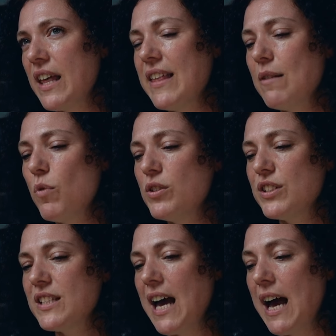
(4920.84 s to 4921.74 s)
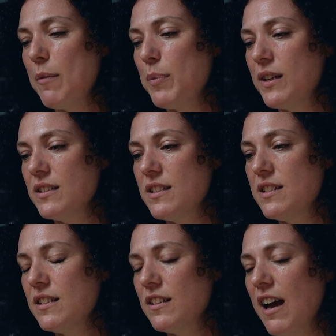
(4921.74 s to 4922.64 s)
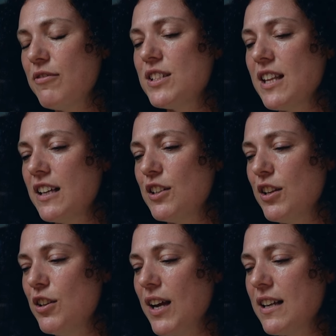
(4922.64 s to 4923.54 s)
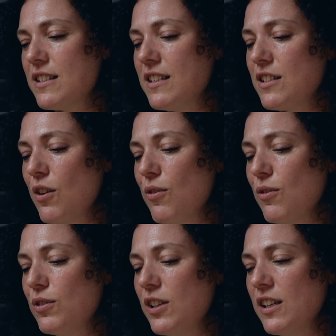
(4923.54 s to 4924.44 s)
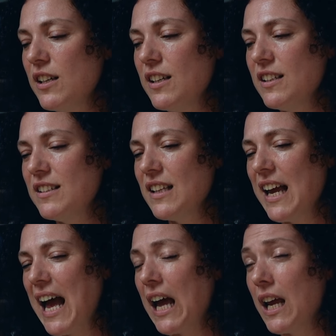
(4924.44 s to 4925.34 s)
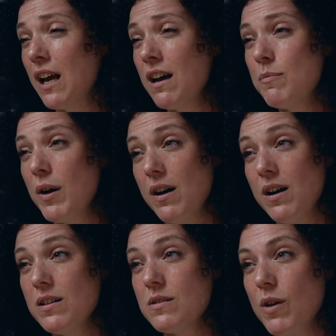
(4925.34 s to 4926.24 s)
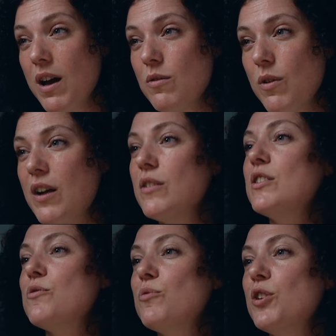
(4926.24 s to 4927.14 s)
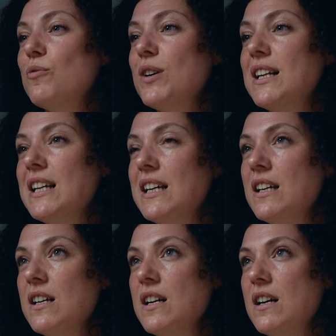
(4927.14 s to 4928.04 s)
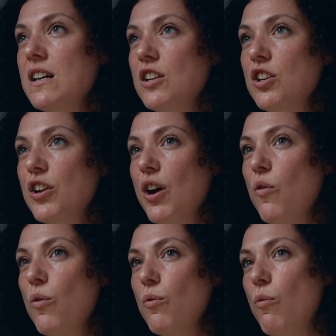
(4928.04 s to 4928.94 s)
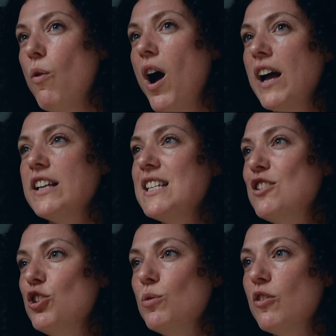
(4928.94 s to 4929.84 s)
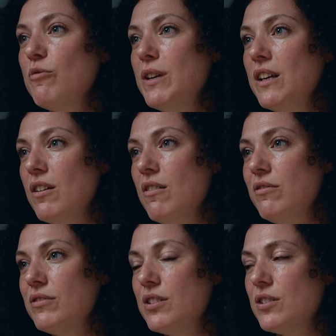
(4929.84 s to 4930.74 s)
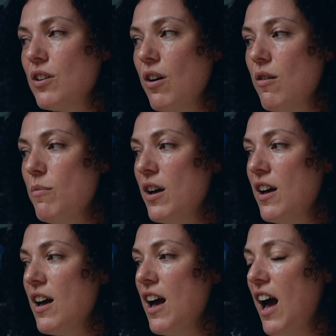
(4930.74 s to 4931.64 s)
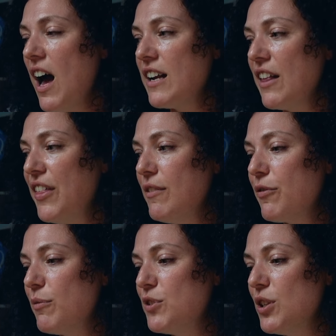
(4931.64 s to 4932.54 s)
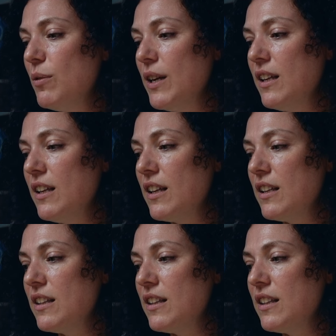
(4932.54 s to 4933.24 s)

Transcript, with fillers: and then once that happened, after that, you, you get to this whole like anger part as well, where it's you really, you know, why didn't you love me enough to stop? And I think from doing